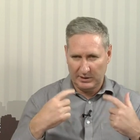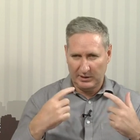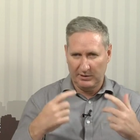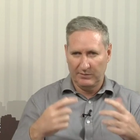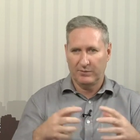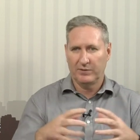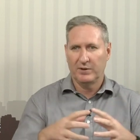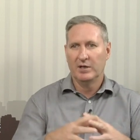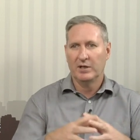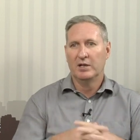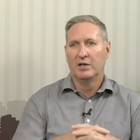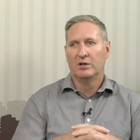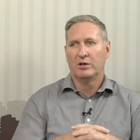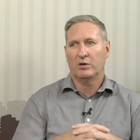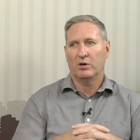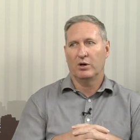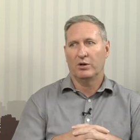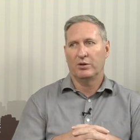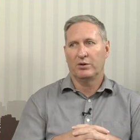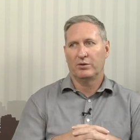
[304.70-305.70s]
that have
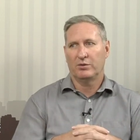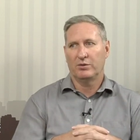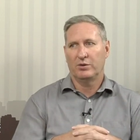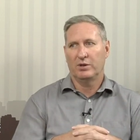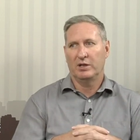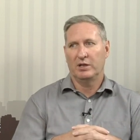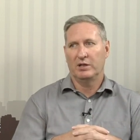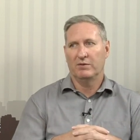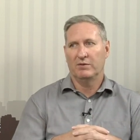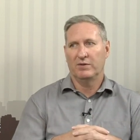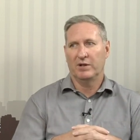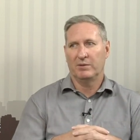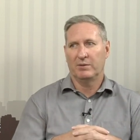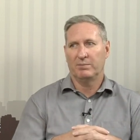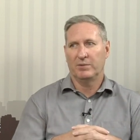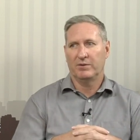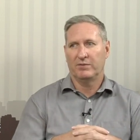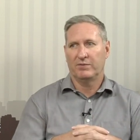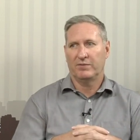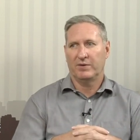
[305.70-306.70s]
gone through the
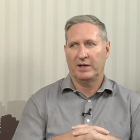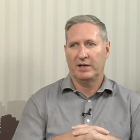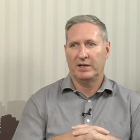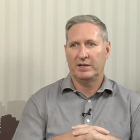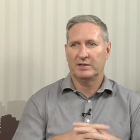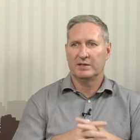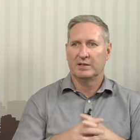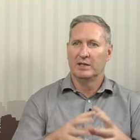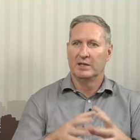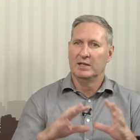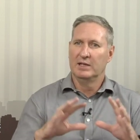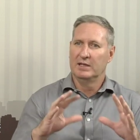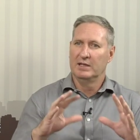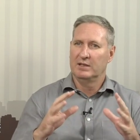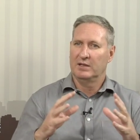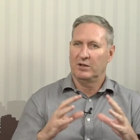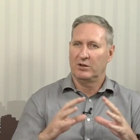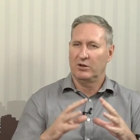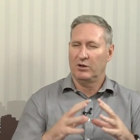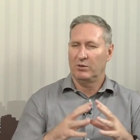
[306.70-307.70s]
development phase
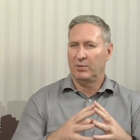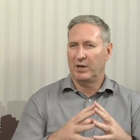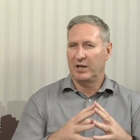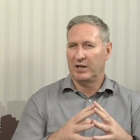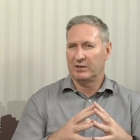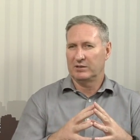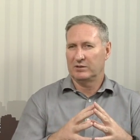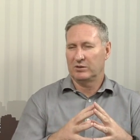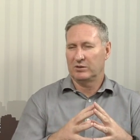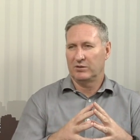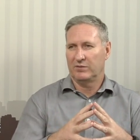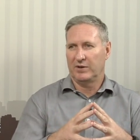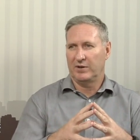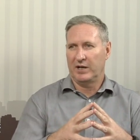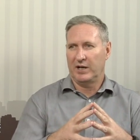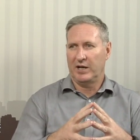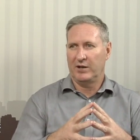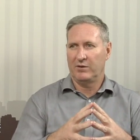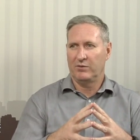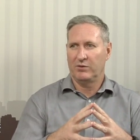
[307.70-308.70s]
that are about a sort of
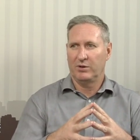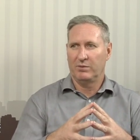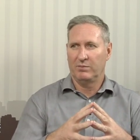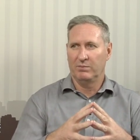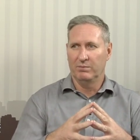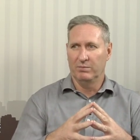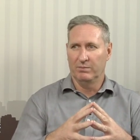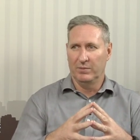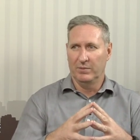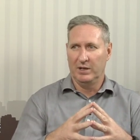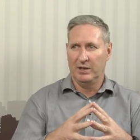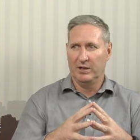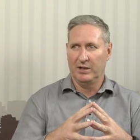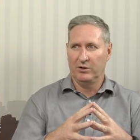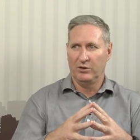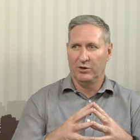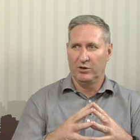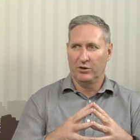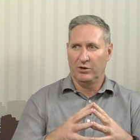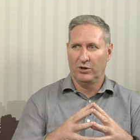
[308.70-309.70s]
€100
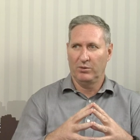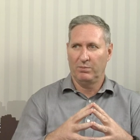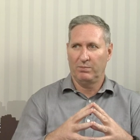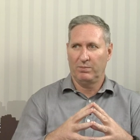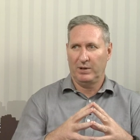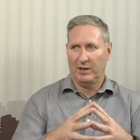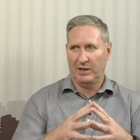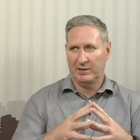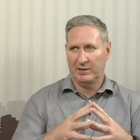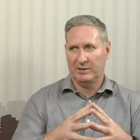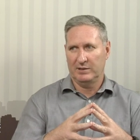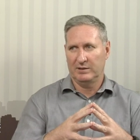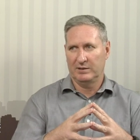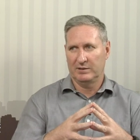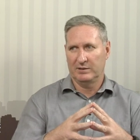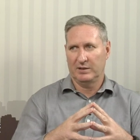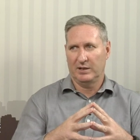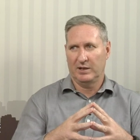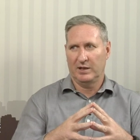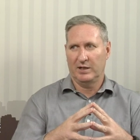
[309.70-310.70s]
million plus in
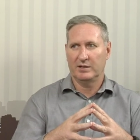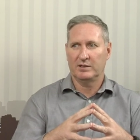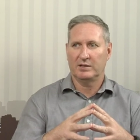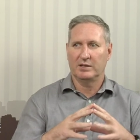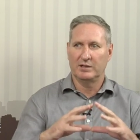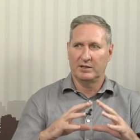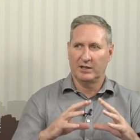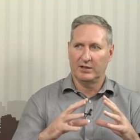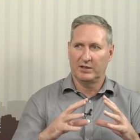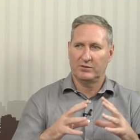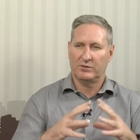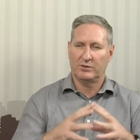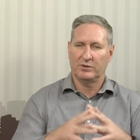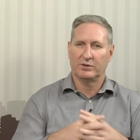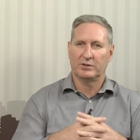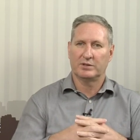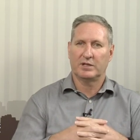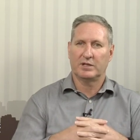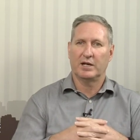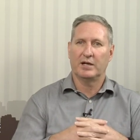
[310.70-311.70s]
size,
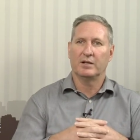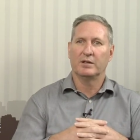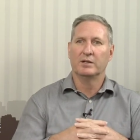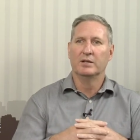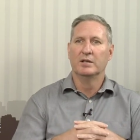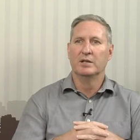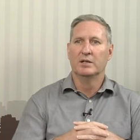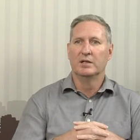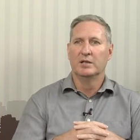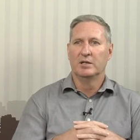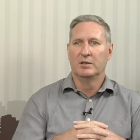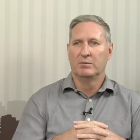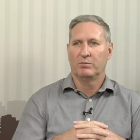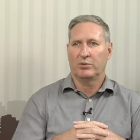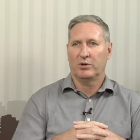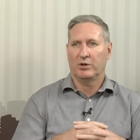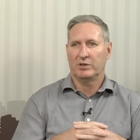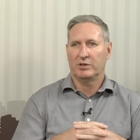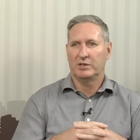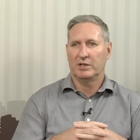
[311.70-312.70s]
industrial scale
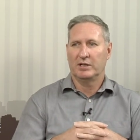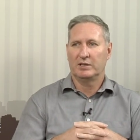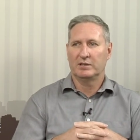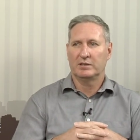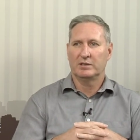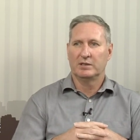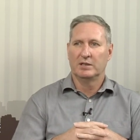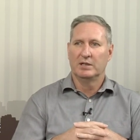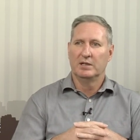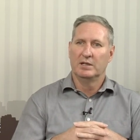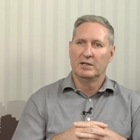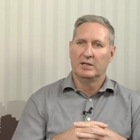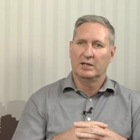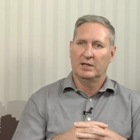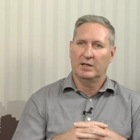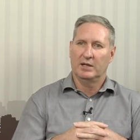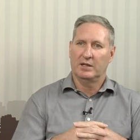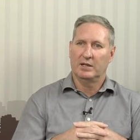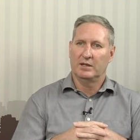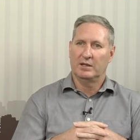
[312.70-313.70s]
projects,
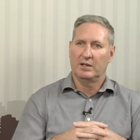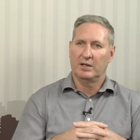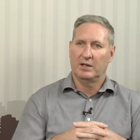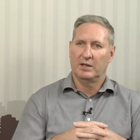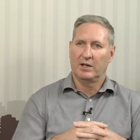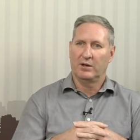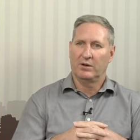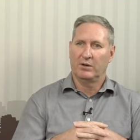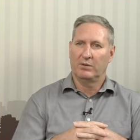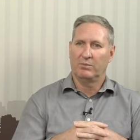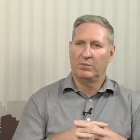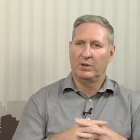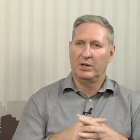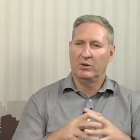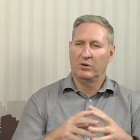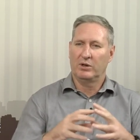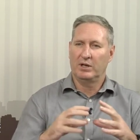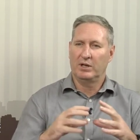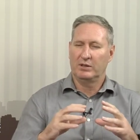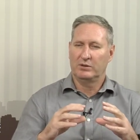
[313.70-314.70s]
and that they'd be
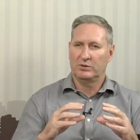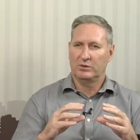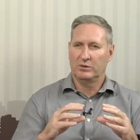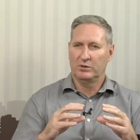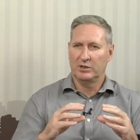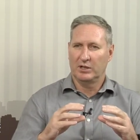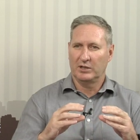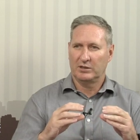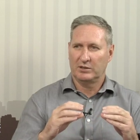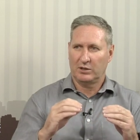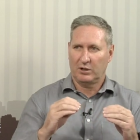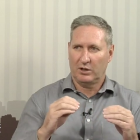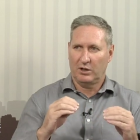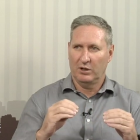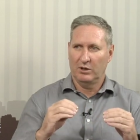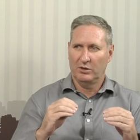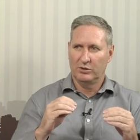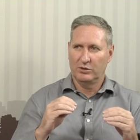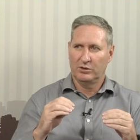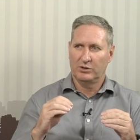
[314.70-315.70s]
looking to just
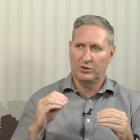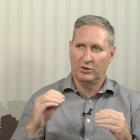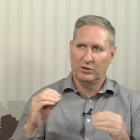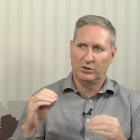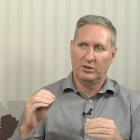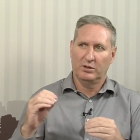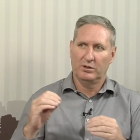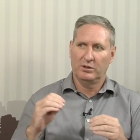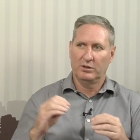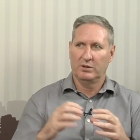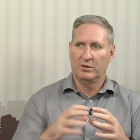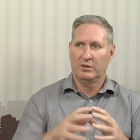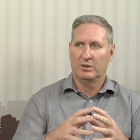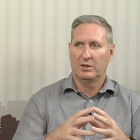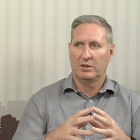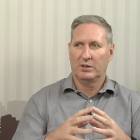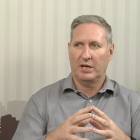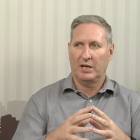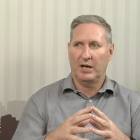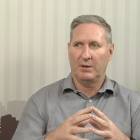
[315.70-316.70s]
close certain
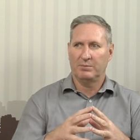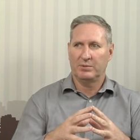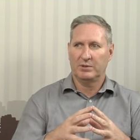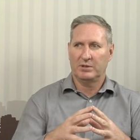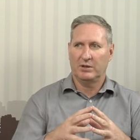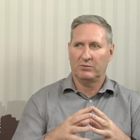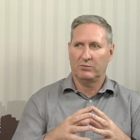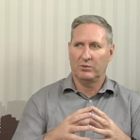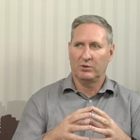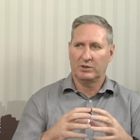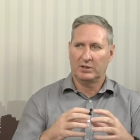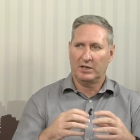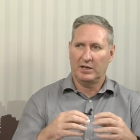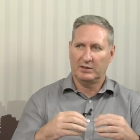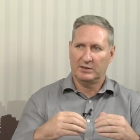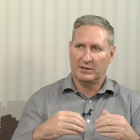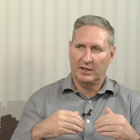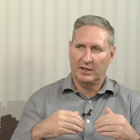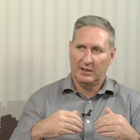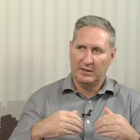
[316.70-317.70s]
gaps that will
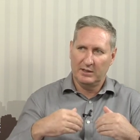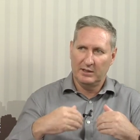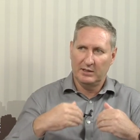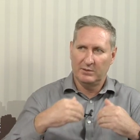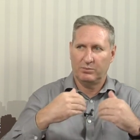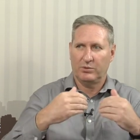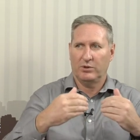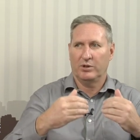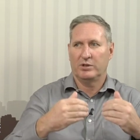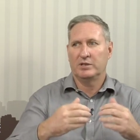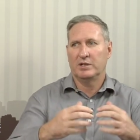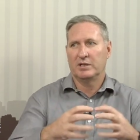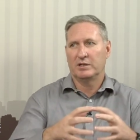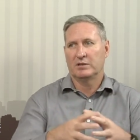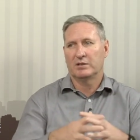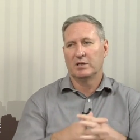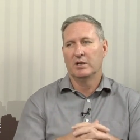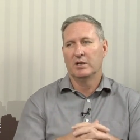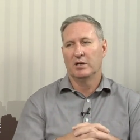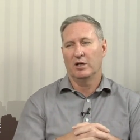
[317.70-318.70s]
take these
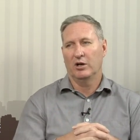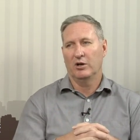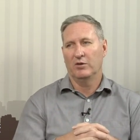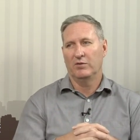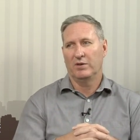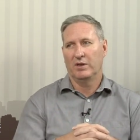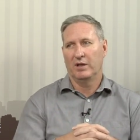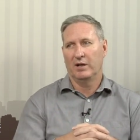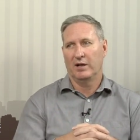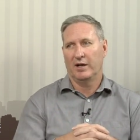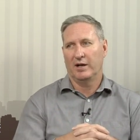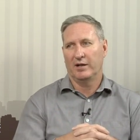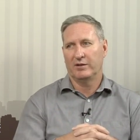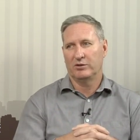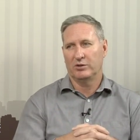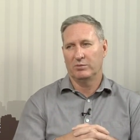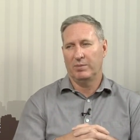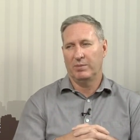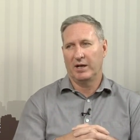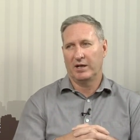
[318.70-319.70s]
projects over the line
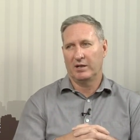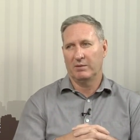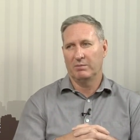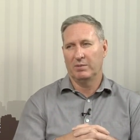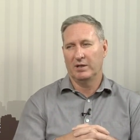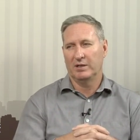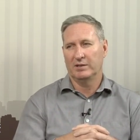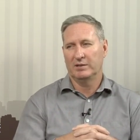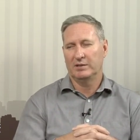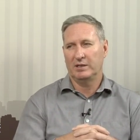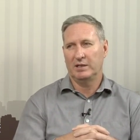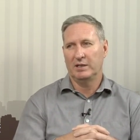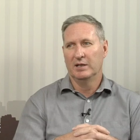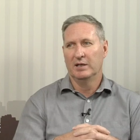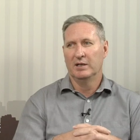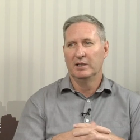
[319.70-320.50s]
to bankability,